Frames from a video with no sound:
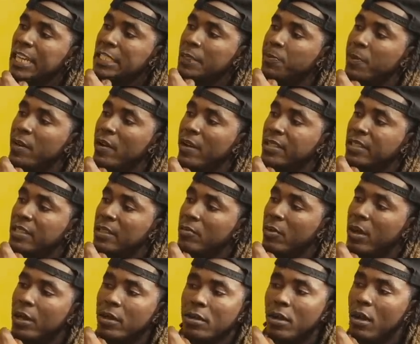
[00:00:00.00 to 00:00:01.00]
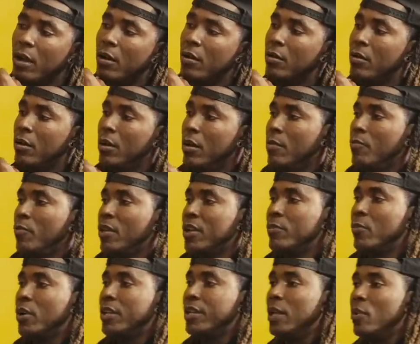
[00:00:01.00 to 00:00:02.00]
Experience it, man.
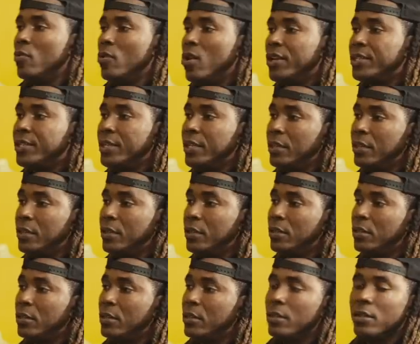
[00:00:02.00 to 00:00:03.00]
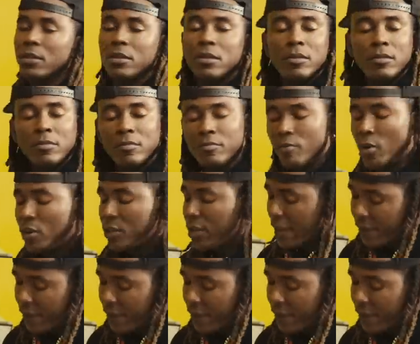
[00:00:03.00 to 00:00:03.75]
But in a word, but